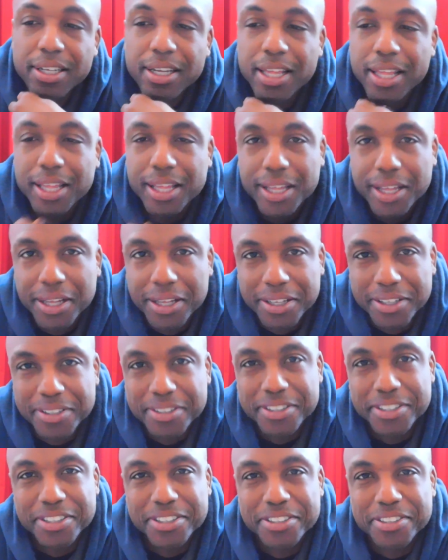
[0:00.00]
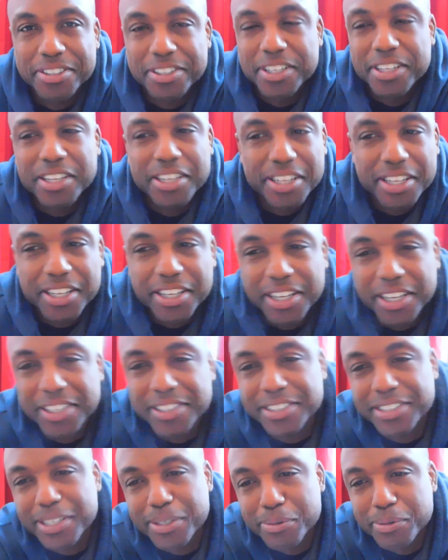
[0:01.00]

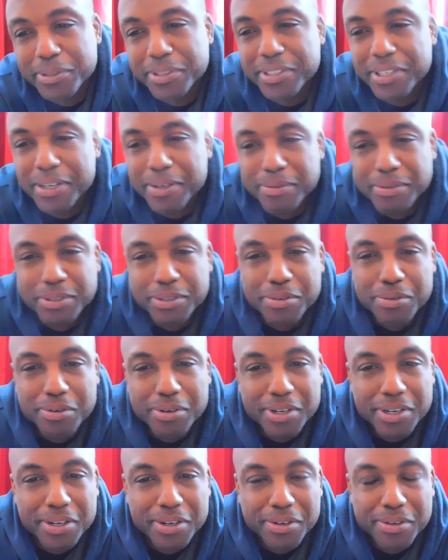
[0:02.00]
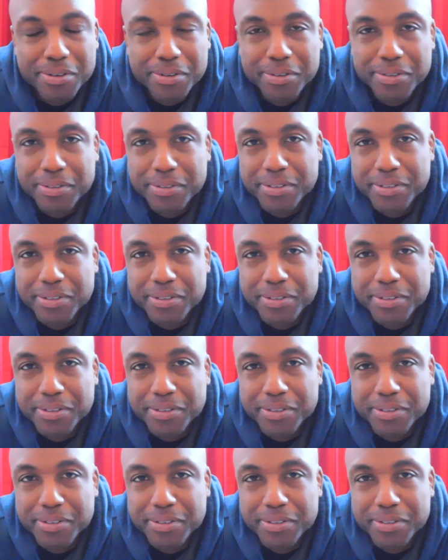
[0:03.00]
I said, what's up, what's going on?